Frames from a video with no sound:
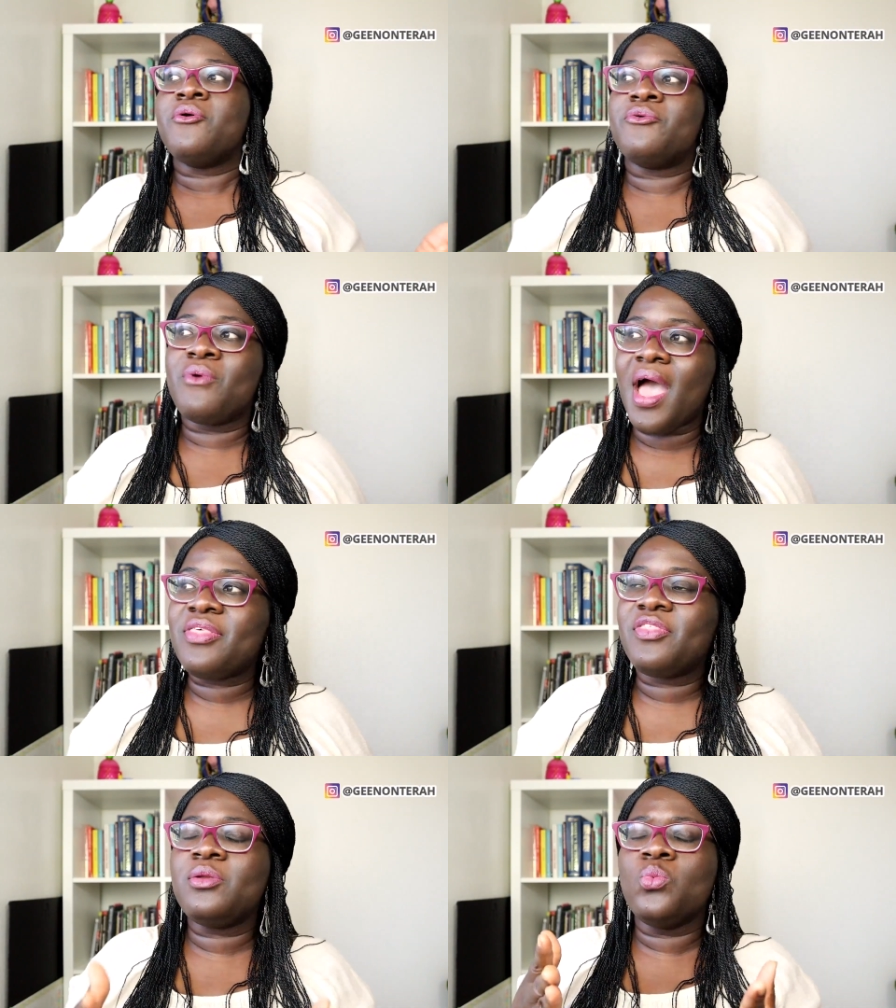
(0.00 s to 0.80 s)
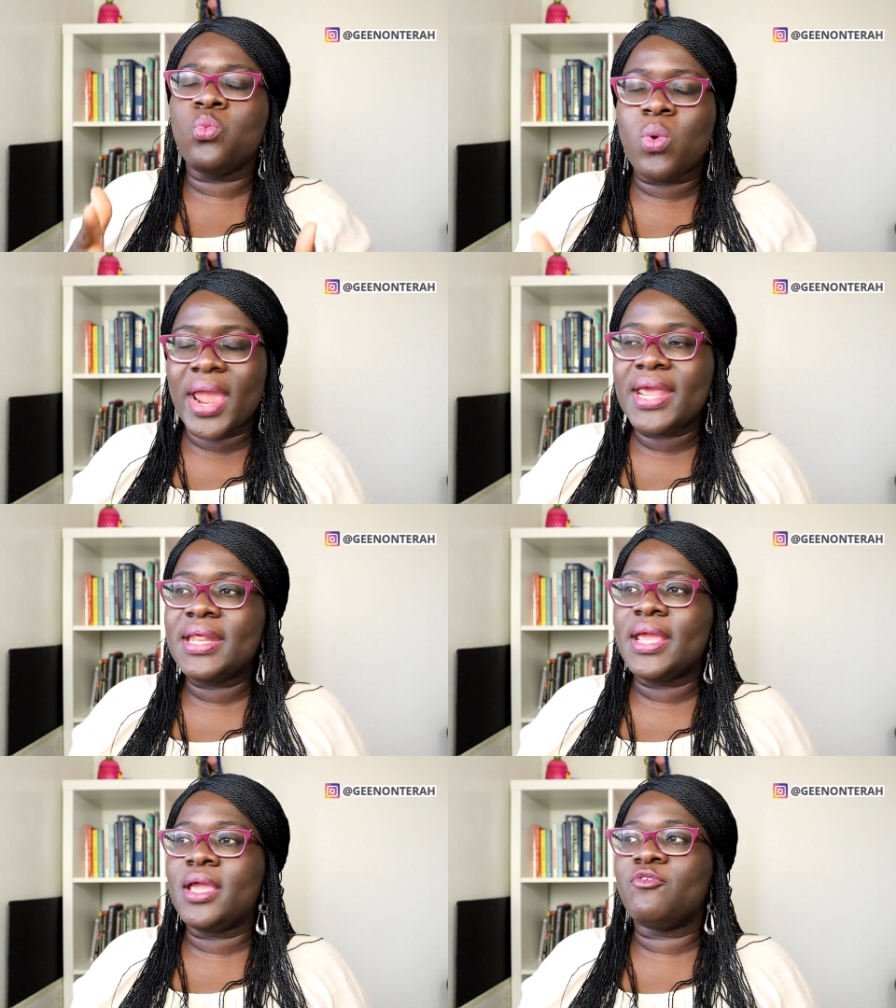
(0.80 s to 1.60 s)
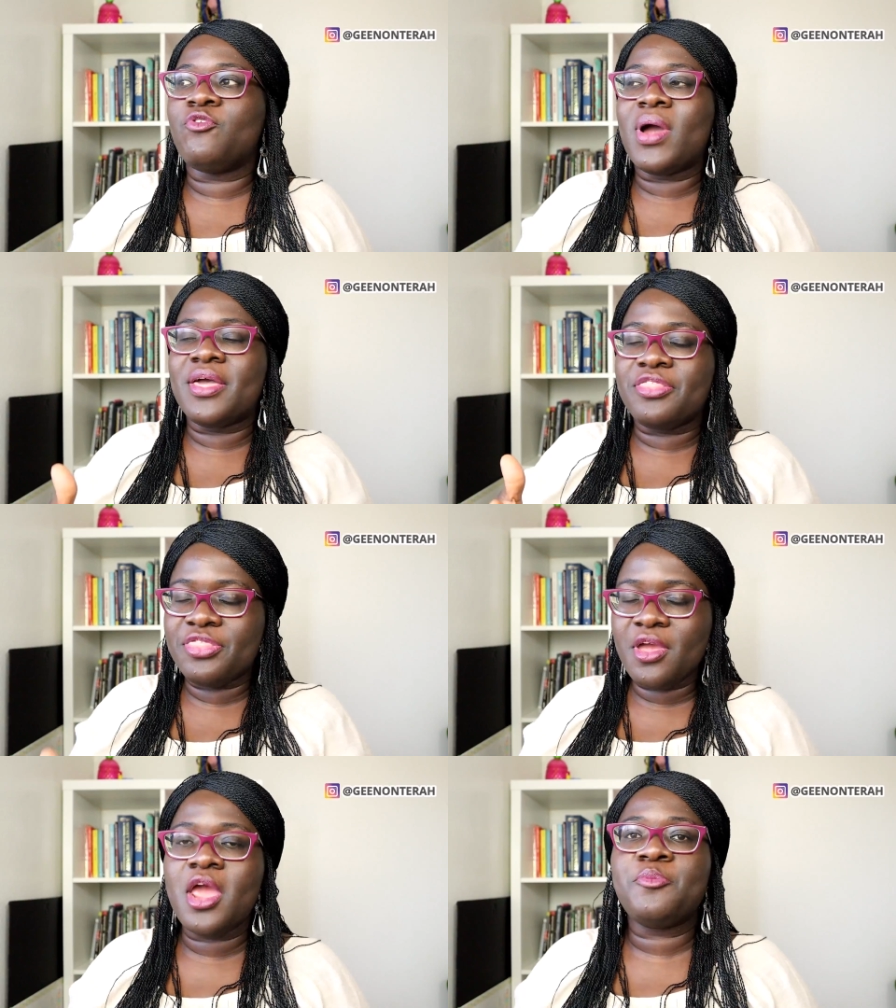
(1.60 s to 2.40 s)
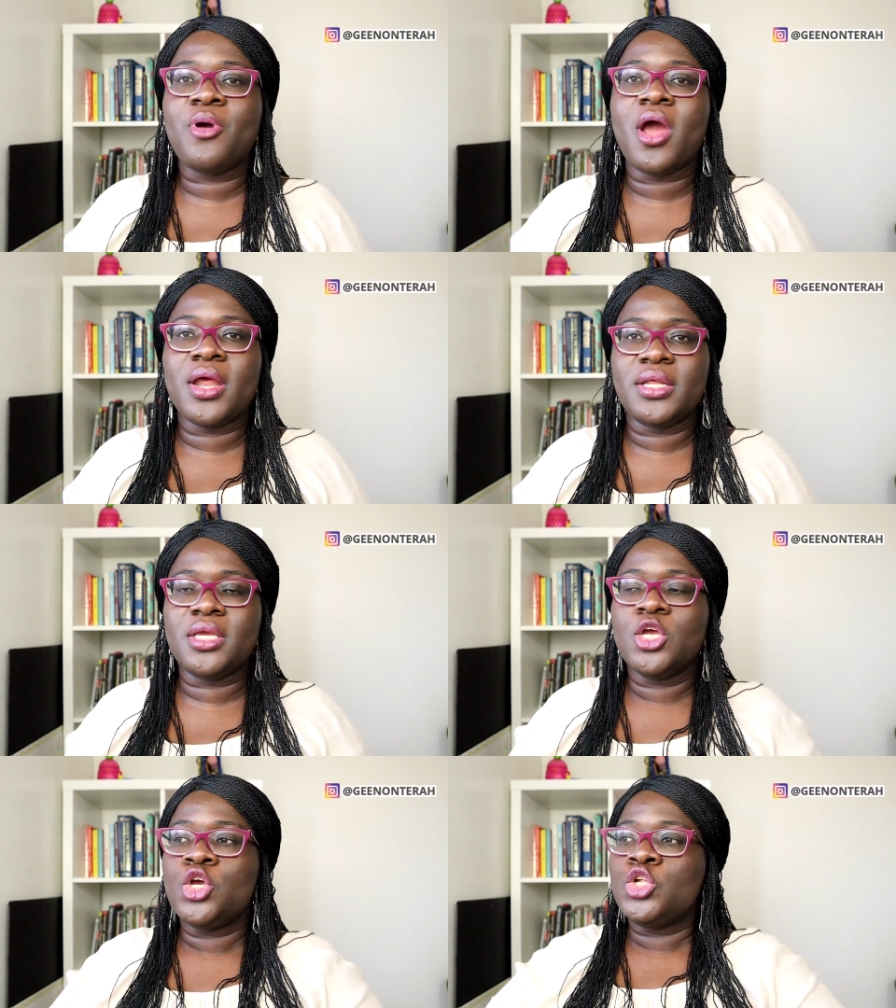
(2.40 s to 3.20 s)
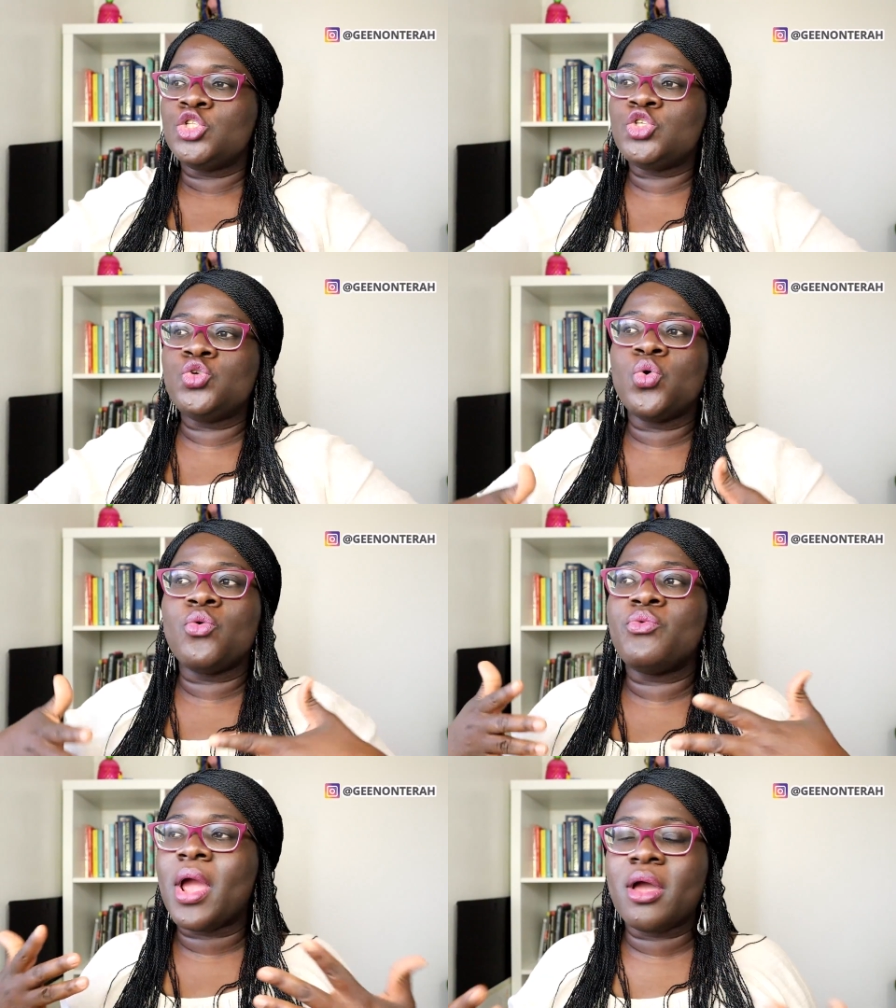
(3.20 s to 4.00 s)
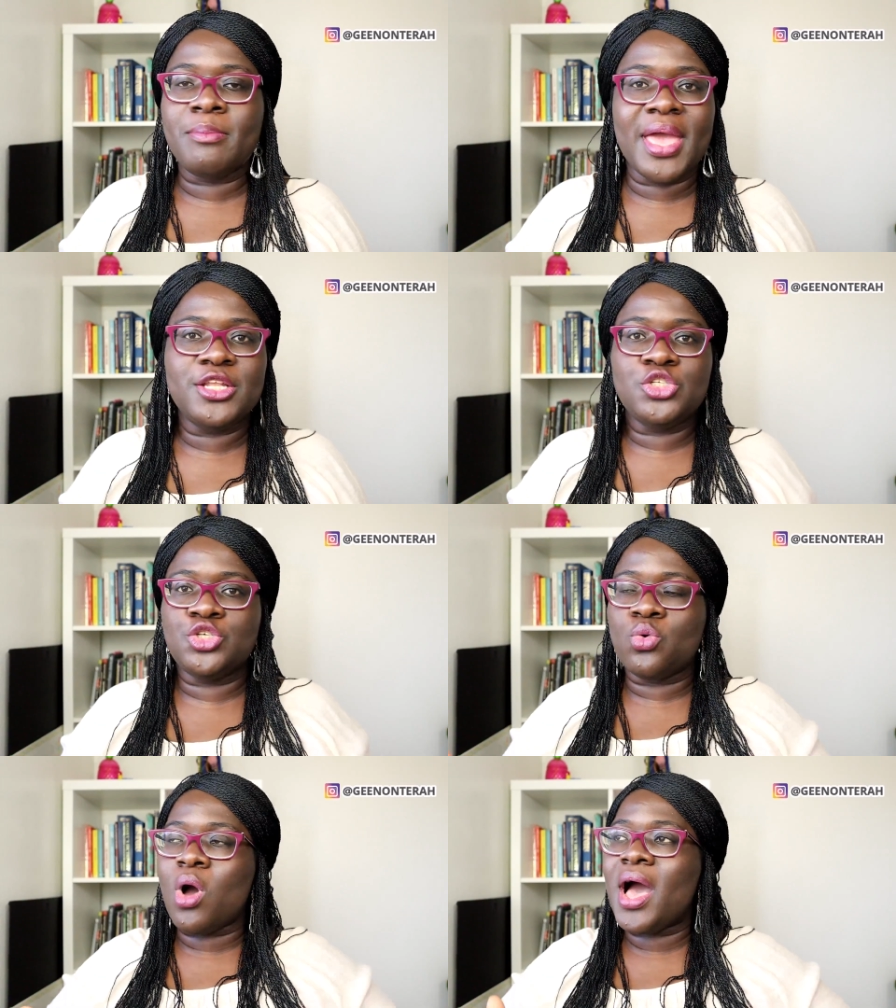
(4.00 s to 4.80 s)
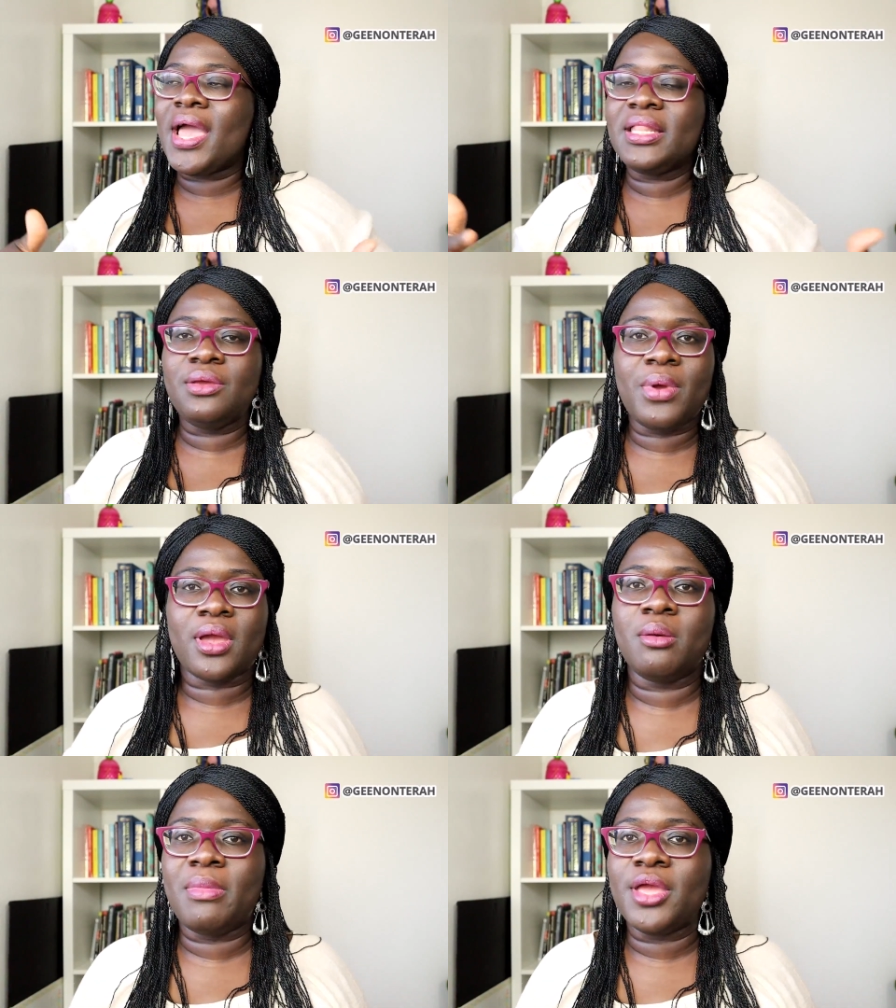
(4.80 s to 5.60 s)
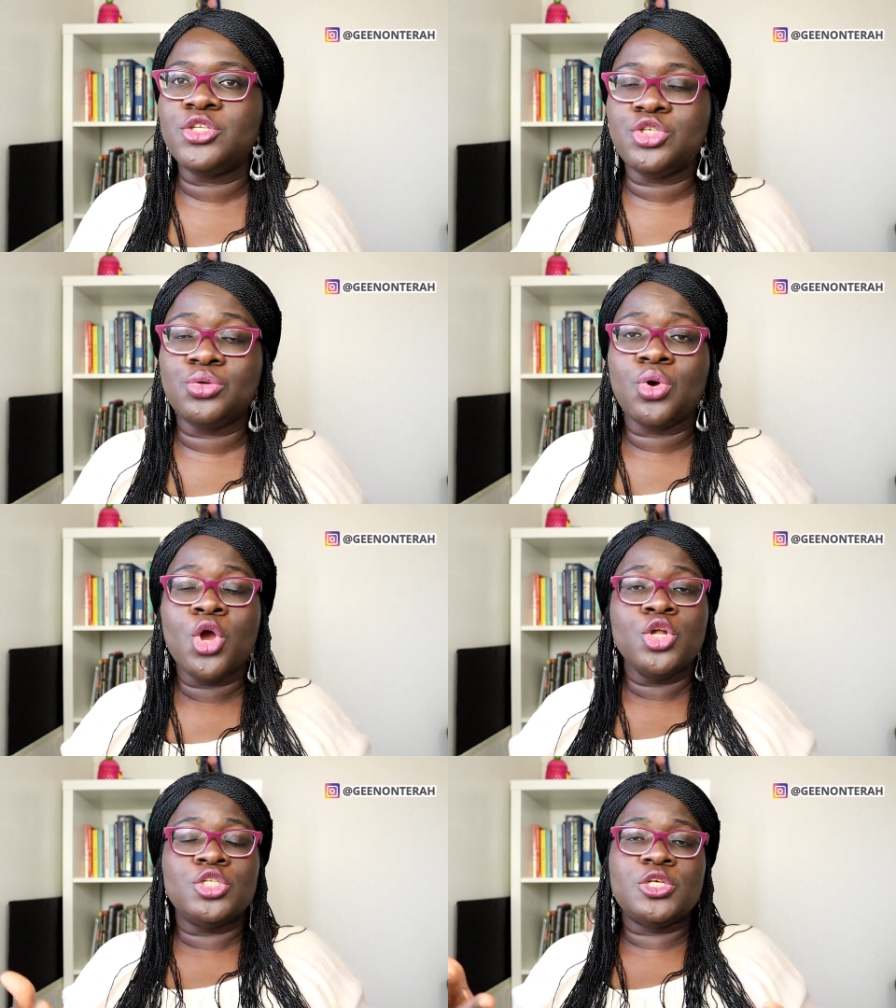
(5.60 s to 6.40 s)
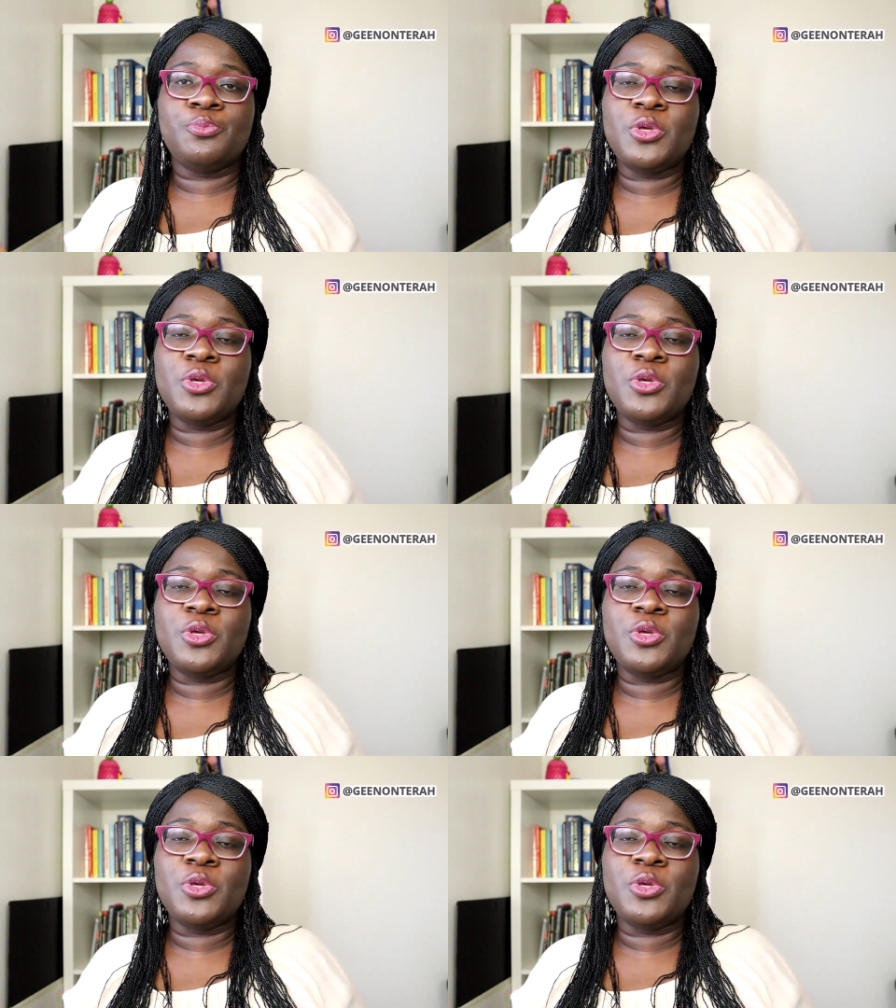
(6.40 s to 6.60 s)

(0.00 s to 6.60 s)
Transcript: rather than waiting for a third party to recommend you or highly recommend you to